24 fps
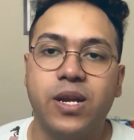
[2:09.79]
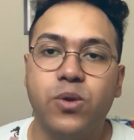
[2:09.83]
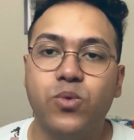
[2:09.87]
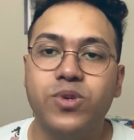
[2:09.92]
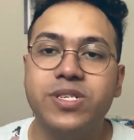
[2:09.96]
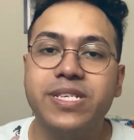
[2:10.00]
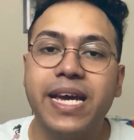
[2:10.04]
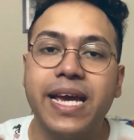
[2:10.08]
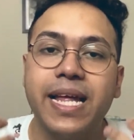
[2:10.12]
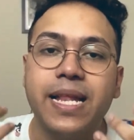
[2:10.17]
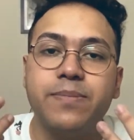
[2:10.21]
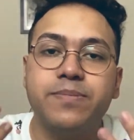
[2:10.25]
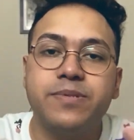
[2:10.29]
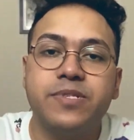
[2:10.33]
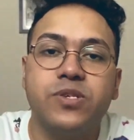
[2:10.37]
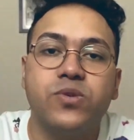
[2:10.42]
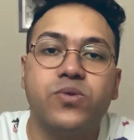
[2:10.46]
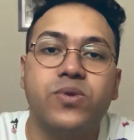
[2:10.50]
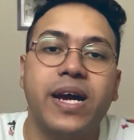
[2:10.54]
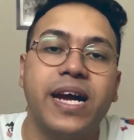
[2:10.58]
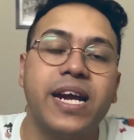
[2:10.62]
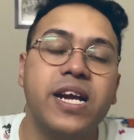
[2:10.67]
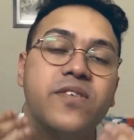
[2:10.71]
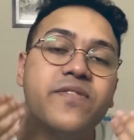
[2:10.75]
which helps you
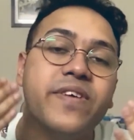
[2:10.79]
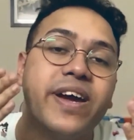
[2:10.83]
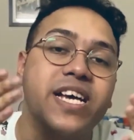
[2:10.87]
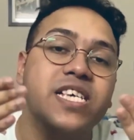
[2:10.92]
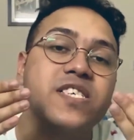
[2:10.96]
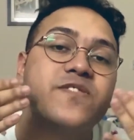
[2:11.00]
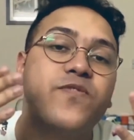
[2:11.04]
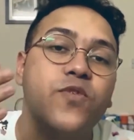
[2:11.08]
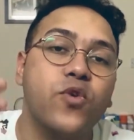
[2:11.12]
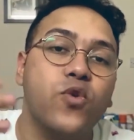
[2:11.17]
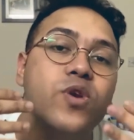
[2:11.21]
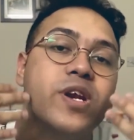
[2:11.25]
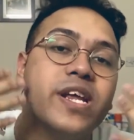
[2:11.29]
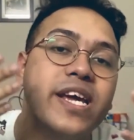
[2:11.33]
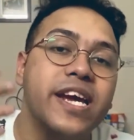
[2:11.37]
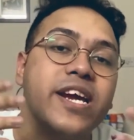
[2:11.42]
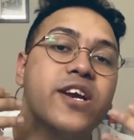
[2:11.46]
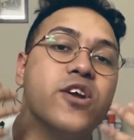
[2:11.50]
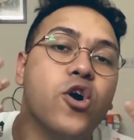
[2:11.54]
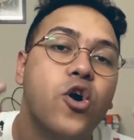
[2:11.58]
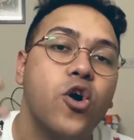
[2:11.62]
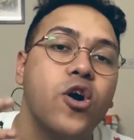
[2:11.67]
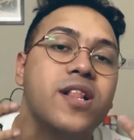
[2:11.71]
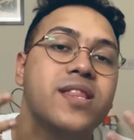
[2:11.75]
kind of
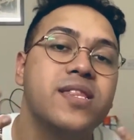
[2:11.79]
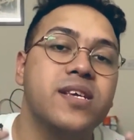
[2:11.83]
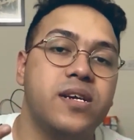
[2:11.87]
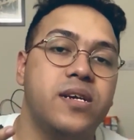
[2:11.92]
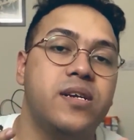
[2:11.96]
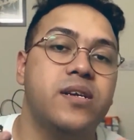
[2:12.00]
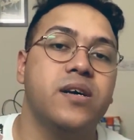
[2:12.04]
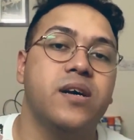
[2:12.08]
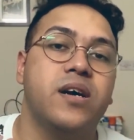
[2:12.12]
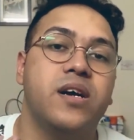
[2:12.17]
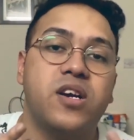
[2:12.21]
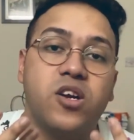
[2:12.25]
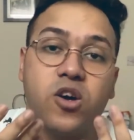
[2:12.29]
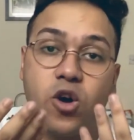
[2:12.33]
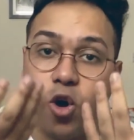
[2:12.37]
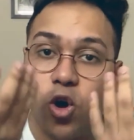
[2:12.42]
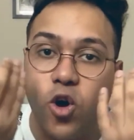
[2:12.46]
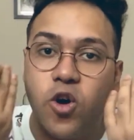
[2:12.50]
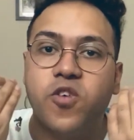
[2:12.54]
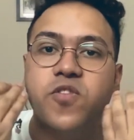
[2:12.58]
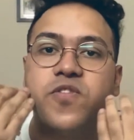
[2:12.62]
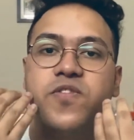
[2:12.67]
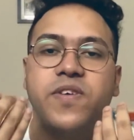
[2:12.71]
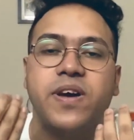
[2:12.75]
exfoliate all the dirt
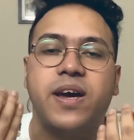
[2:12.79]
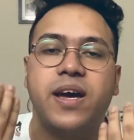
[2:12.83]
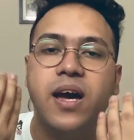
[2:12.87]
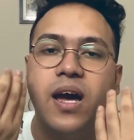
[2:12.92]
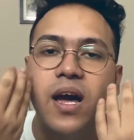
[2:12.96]
off